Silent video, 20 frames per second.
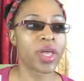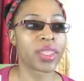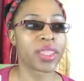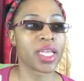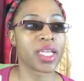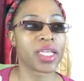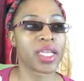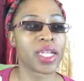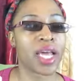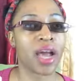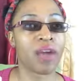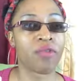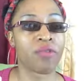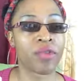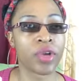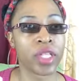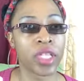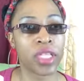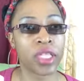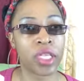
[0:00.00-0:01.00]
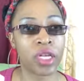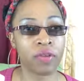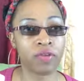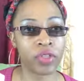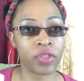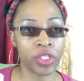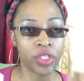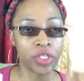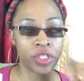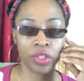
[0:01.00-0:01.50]
thing that I really love
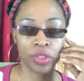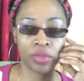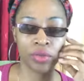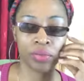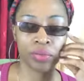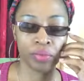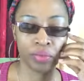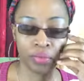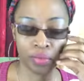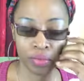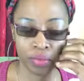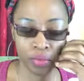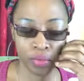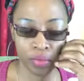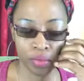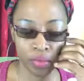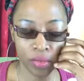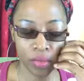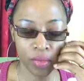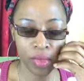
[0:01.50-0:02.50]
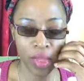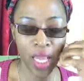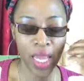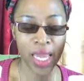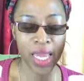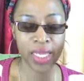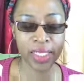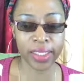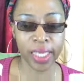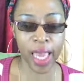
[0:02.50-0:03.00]
to do
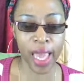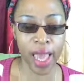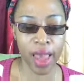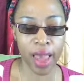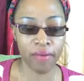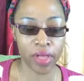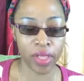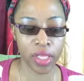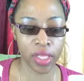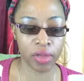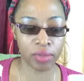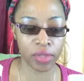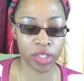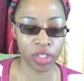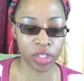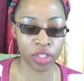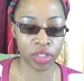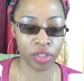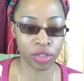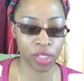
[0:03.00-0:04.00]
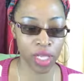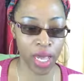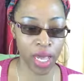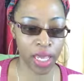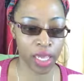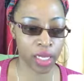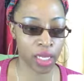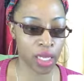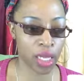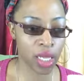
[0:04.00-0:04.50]
is having them to do,
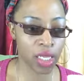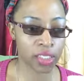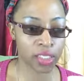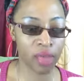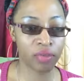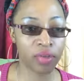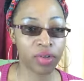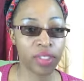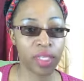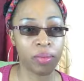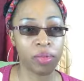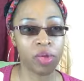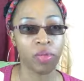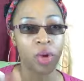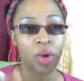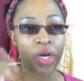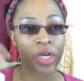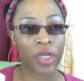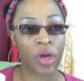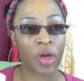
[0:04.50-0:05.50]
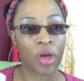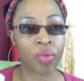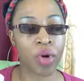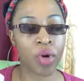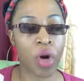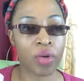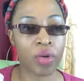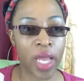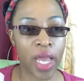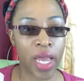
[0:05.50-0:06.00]
like, say for example, you're working on
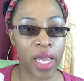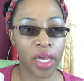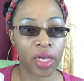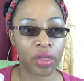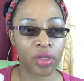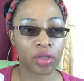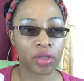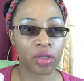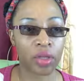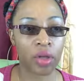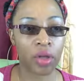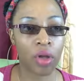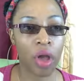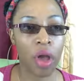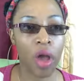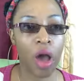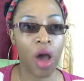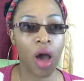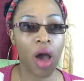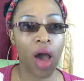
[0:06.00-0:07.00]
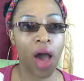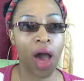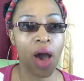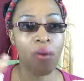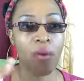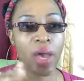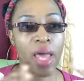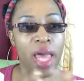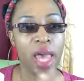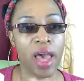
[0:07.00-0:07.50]
pronouns. I
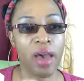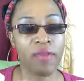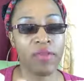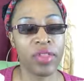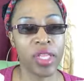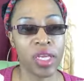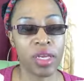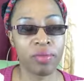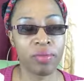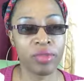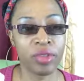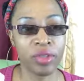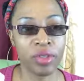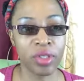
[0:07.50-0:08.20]
will have them